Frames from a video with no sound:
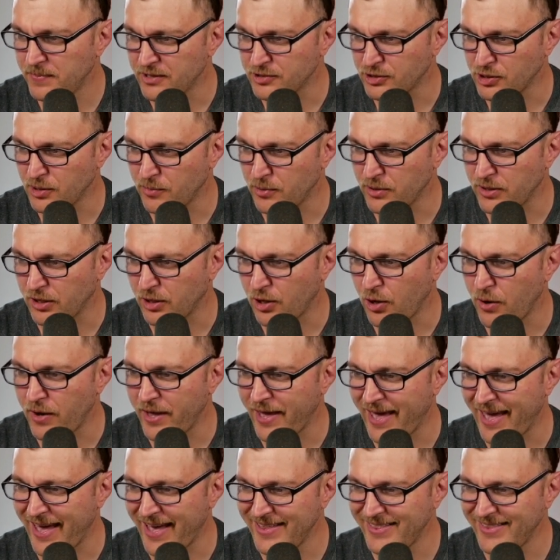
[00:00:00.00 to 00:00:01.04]
So I'm going to go
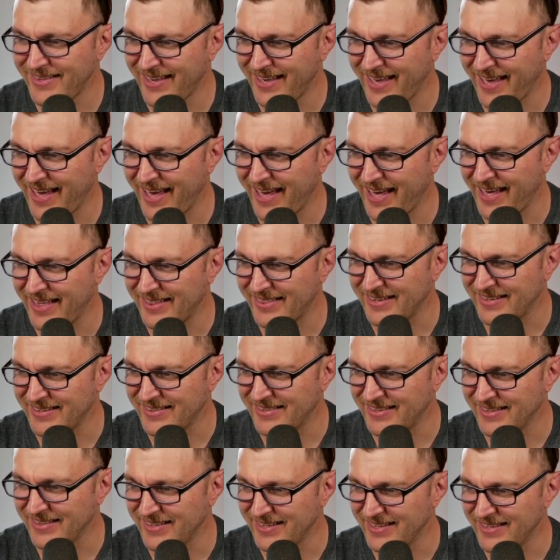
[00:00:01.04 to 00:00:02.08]
ahead
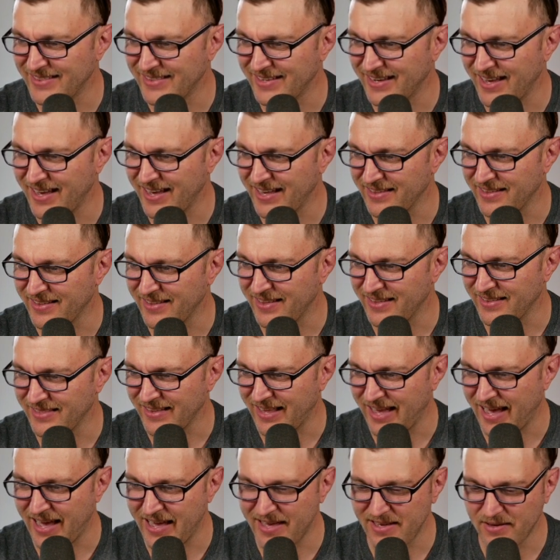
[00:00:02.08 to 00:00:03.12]
and delete the
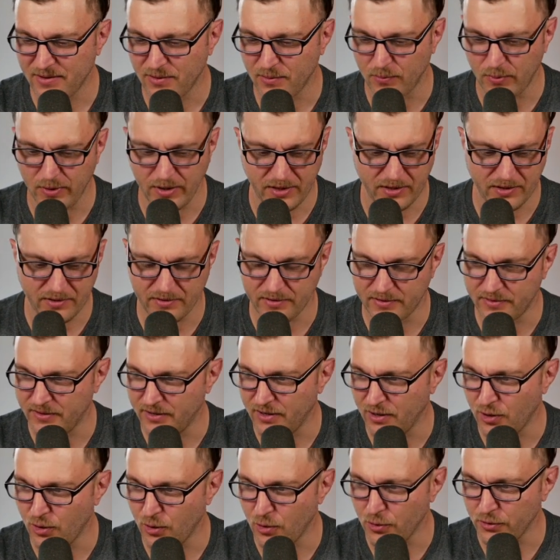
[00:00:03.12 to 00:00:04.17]
li with
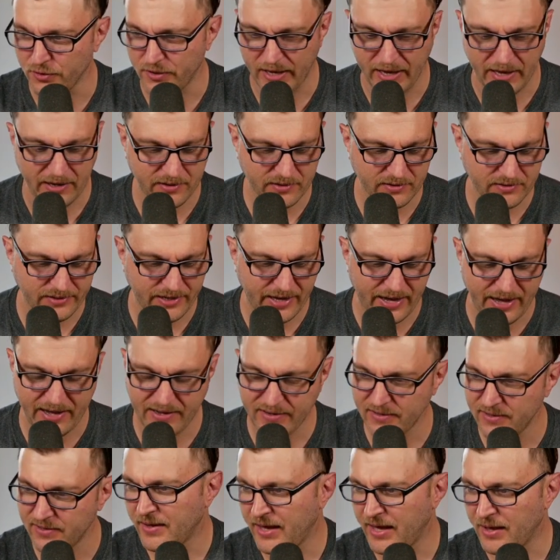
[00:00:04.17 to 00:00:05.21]
the old anchor tag.